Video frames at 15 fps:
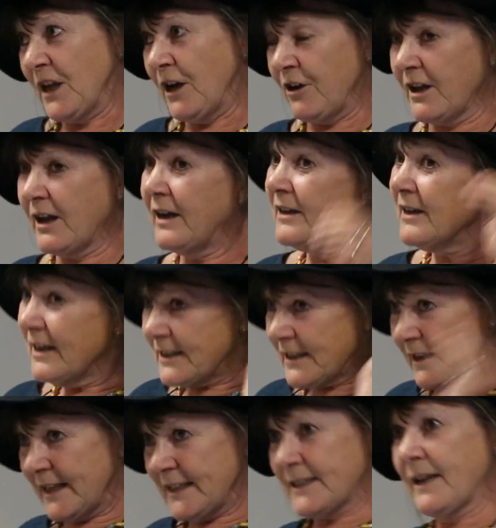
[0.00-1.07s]
Okay, so
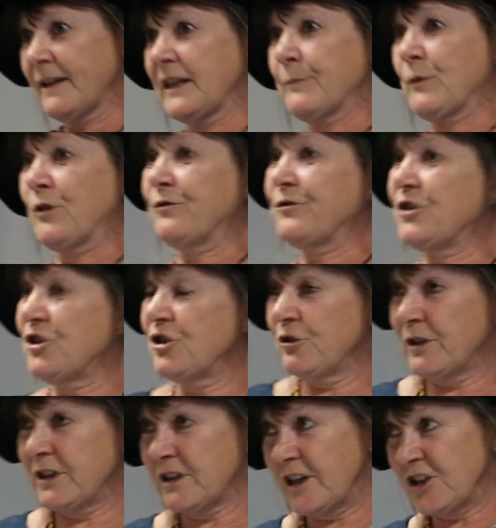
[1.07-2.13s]
they sent him off to
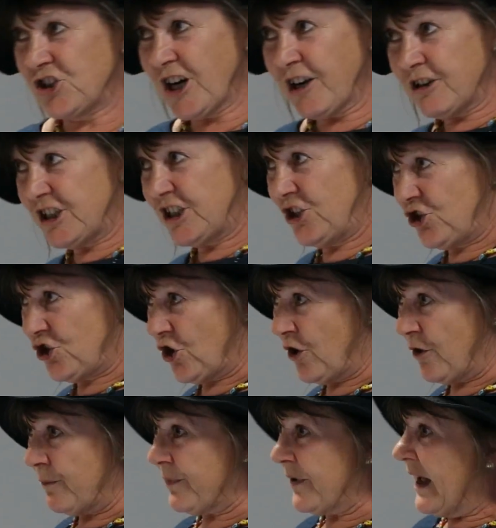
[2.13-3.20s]
a charity
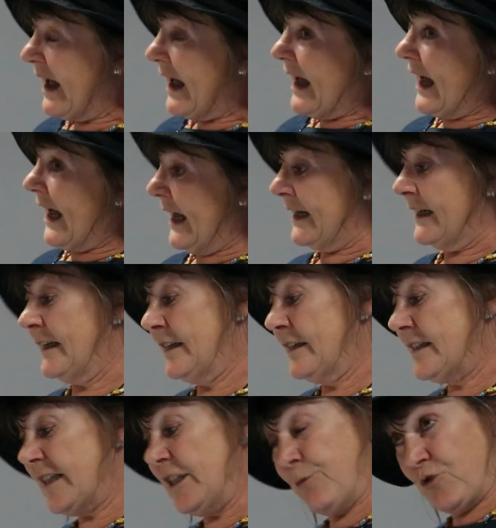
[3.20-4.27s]
shop
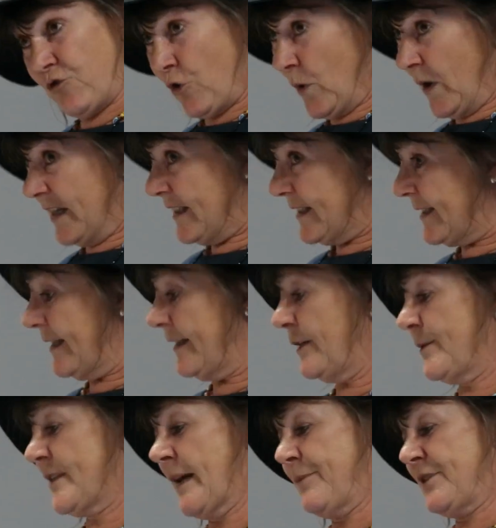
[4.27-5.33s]
and he was required to say that he
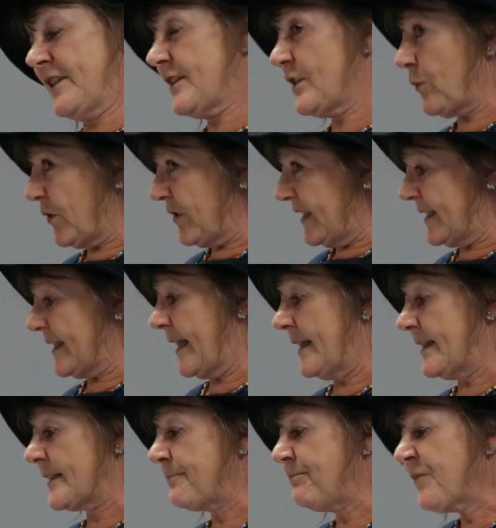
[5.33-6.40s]
was happy. So this is what he
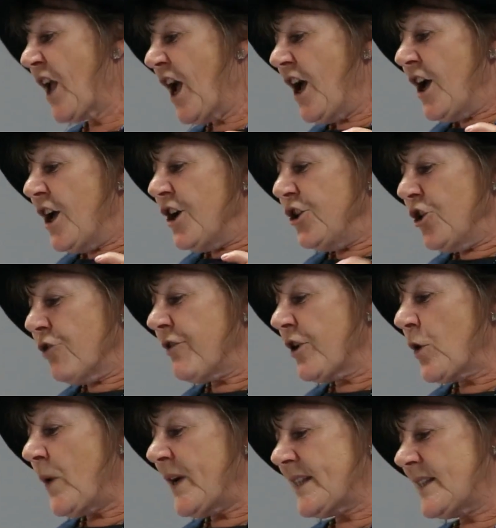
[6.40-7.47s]
says. You're
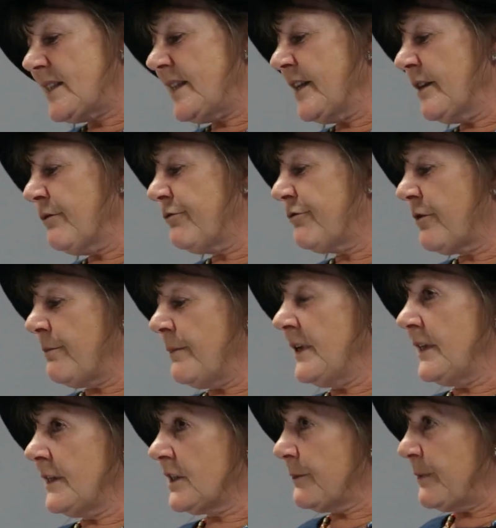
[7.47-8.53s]
requesting from
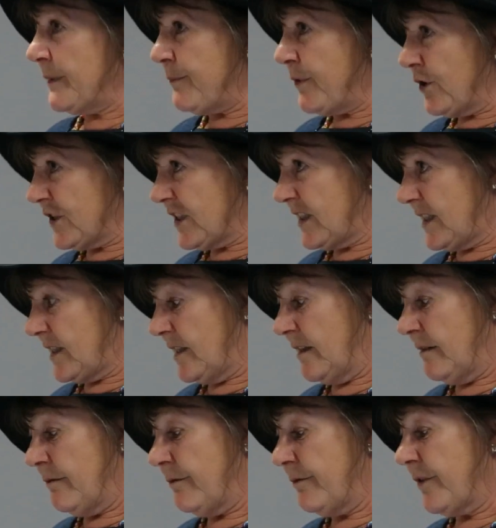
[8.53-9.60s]
me to be
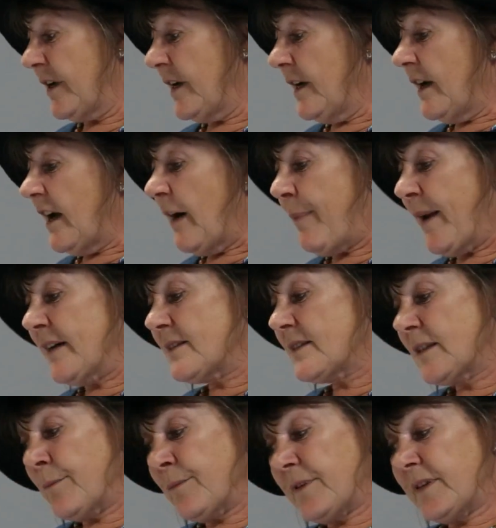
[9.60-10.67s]
positive about
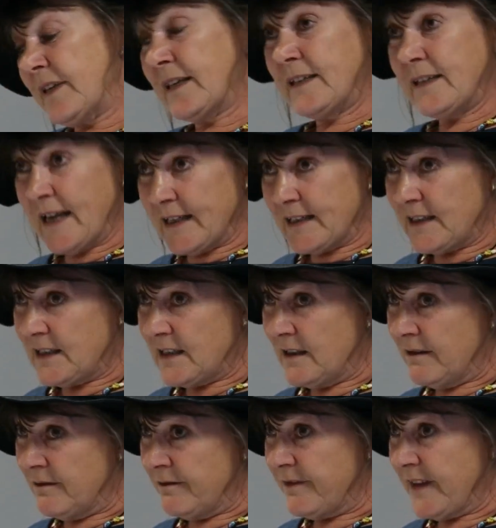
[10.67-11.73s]
something
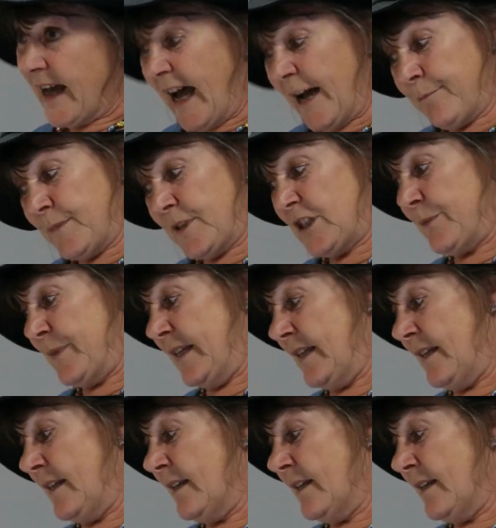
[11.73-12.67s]
negative that happened to me,